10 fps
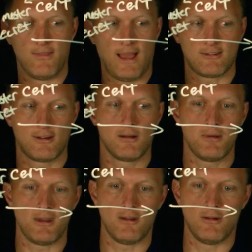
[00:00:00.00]
And that's going to
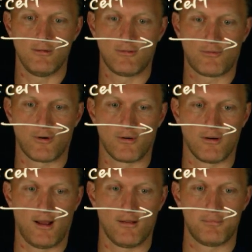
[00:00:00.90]
be used
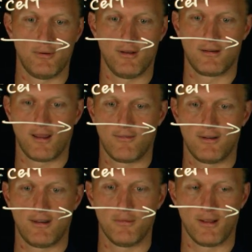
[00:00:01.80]
for, I'll put kind of a
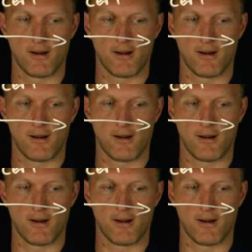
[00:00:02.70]
double